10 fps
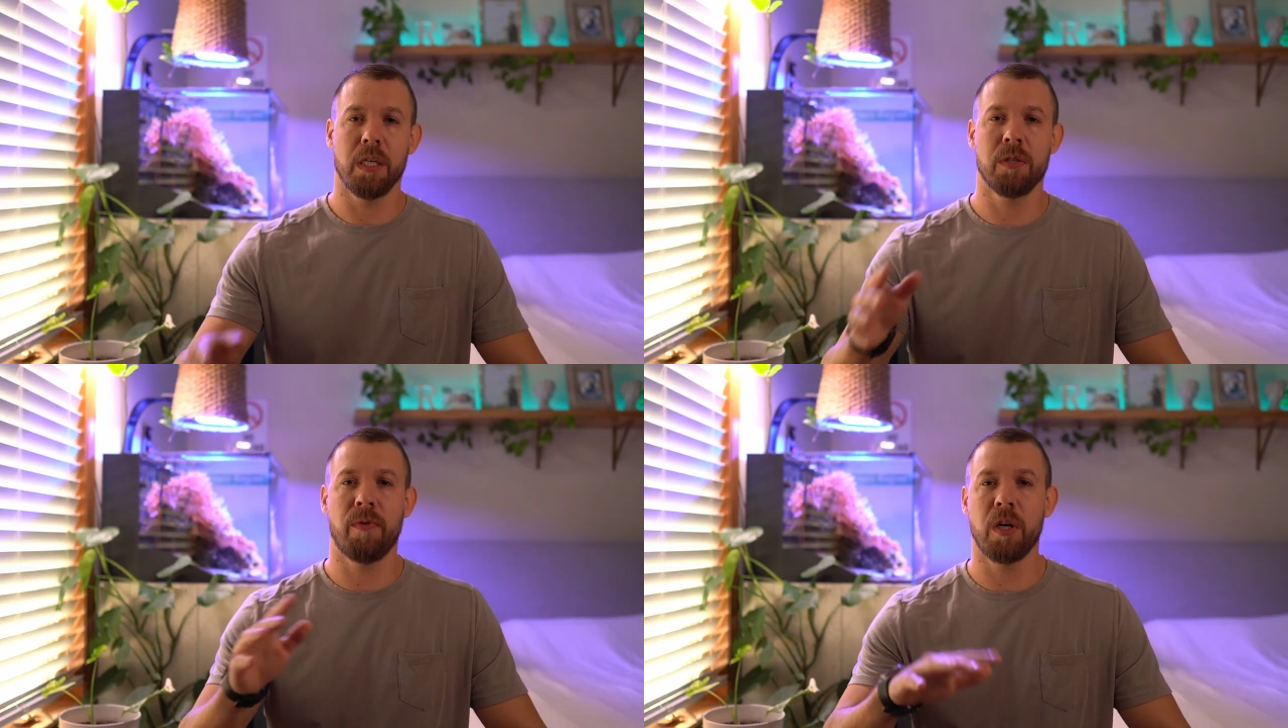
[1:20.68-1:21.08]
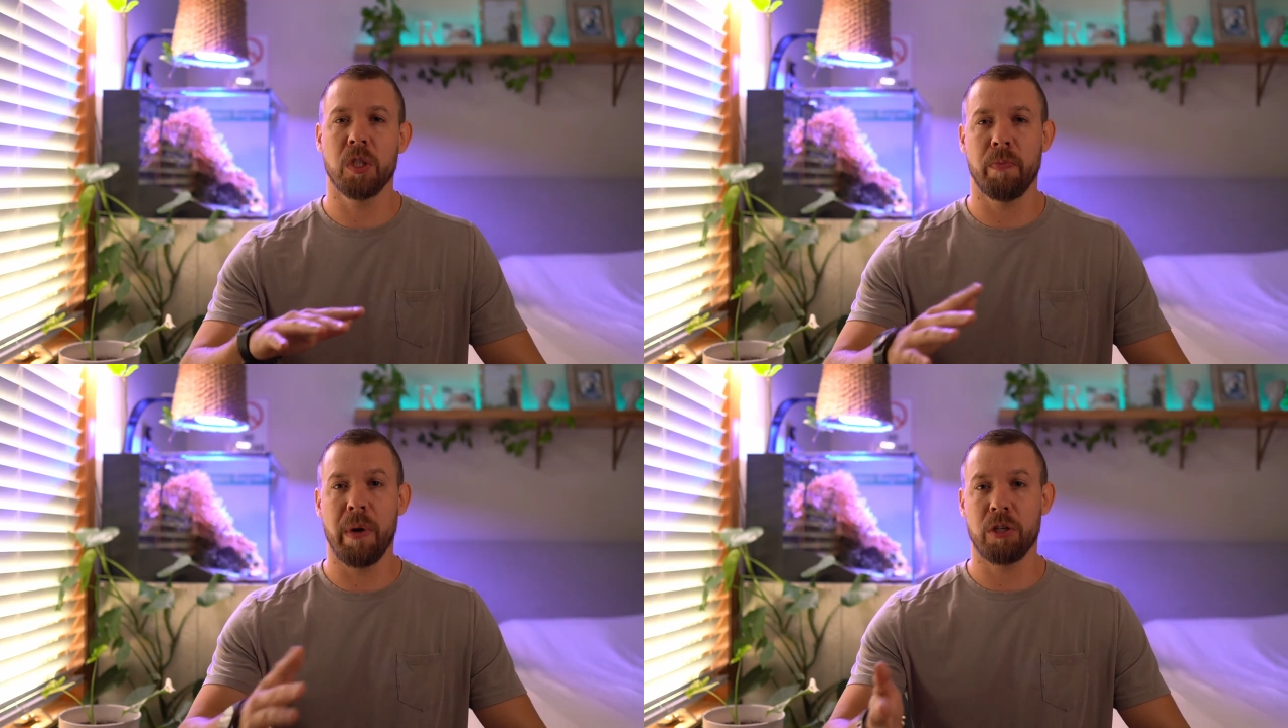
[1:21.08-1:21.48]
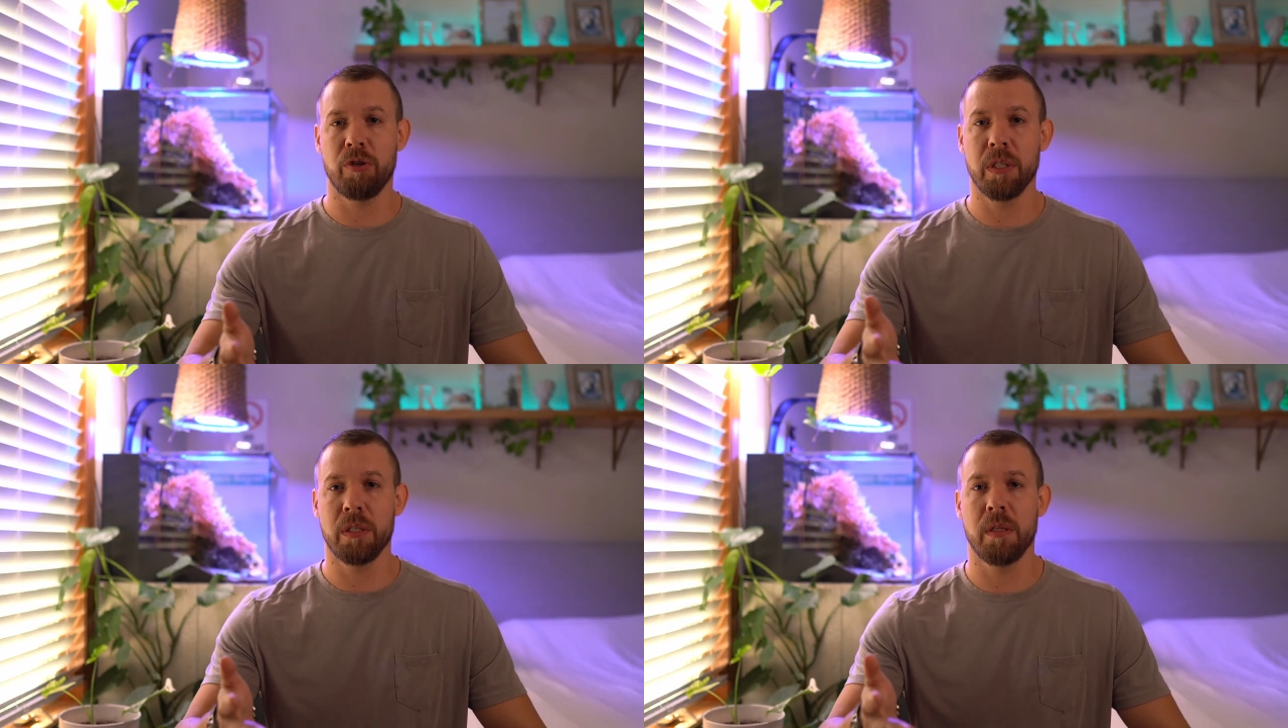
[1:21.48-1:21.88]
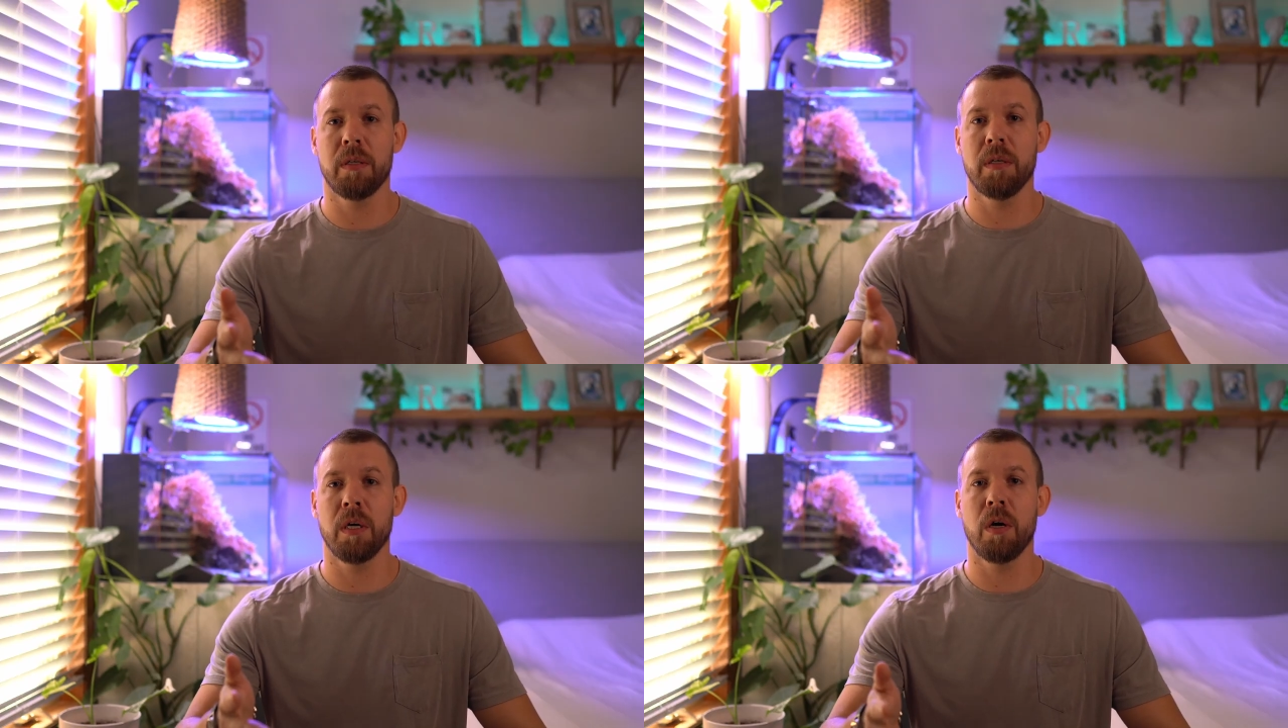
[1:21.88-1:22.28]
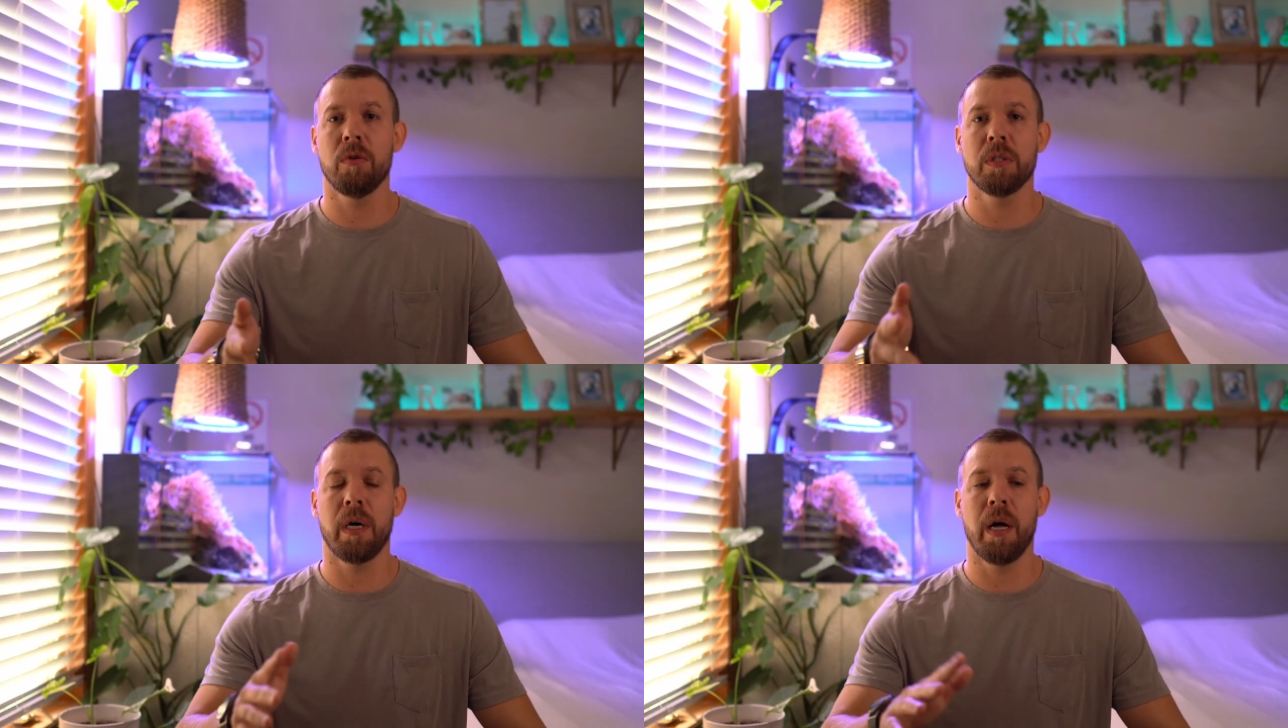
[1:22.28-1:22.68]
As far as measuring salinity goes,